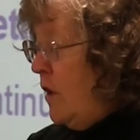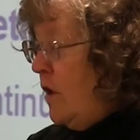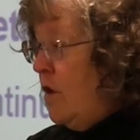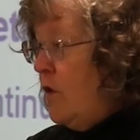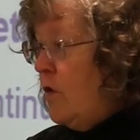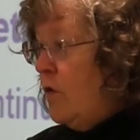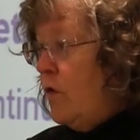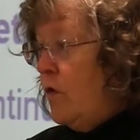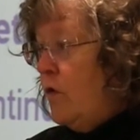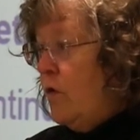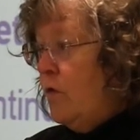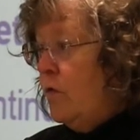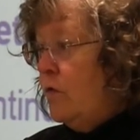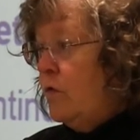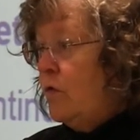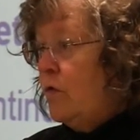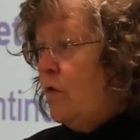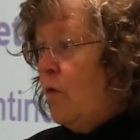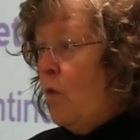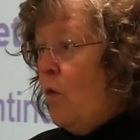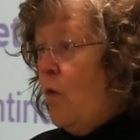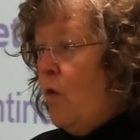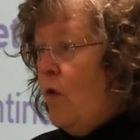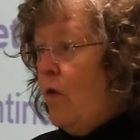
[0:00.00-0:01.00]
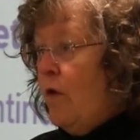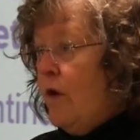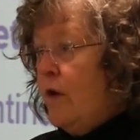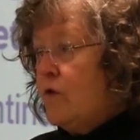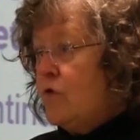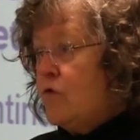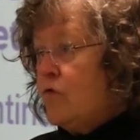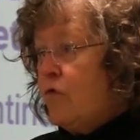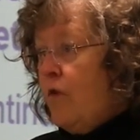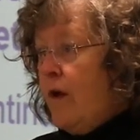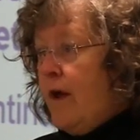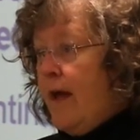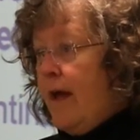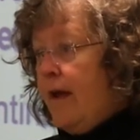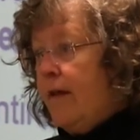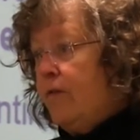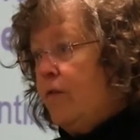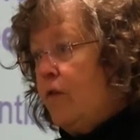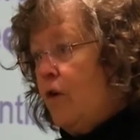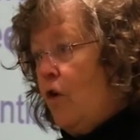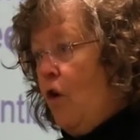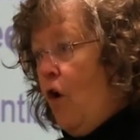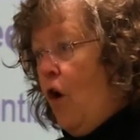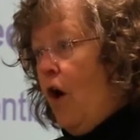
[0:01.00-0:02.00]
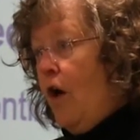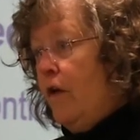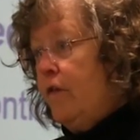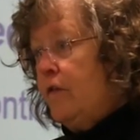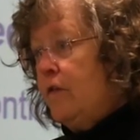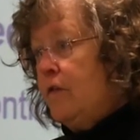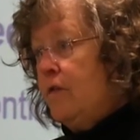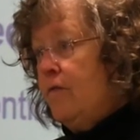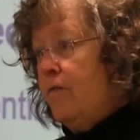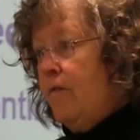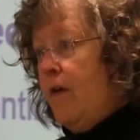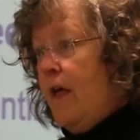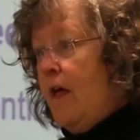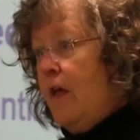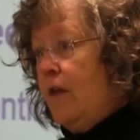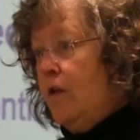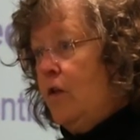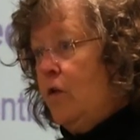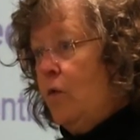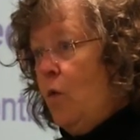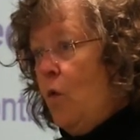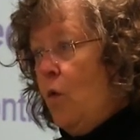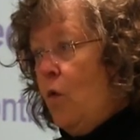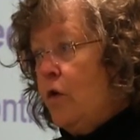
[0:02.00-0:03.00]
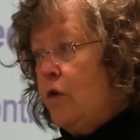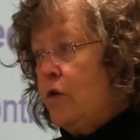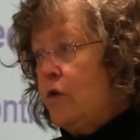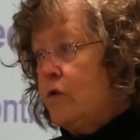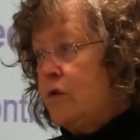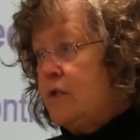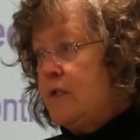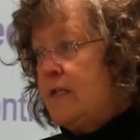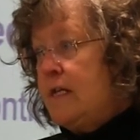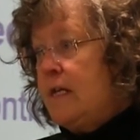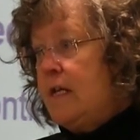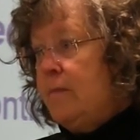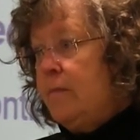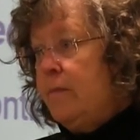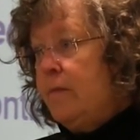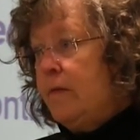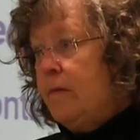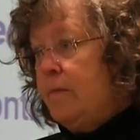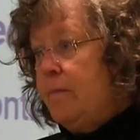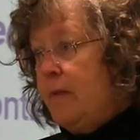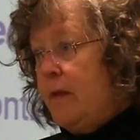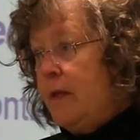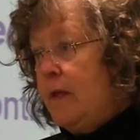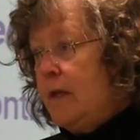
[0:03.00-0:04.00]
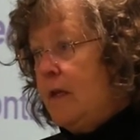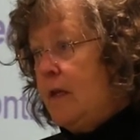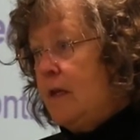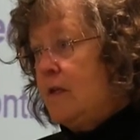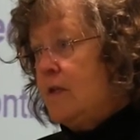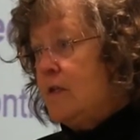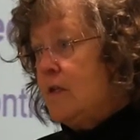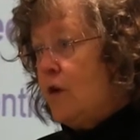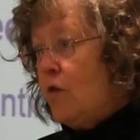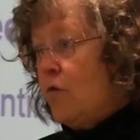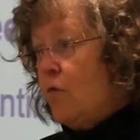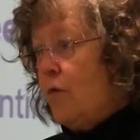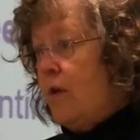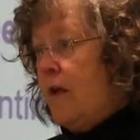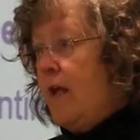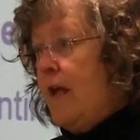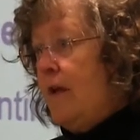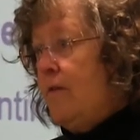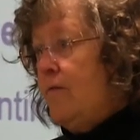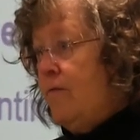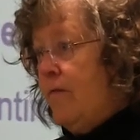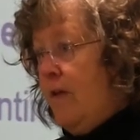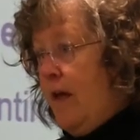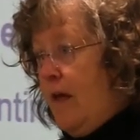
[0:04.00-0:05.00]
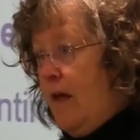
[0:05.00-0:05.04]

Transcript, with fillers: you know, you score and track the cost of value or your team's ability to create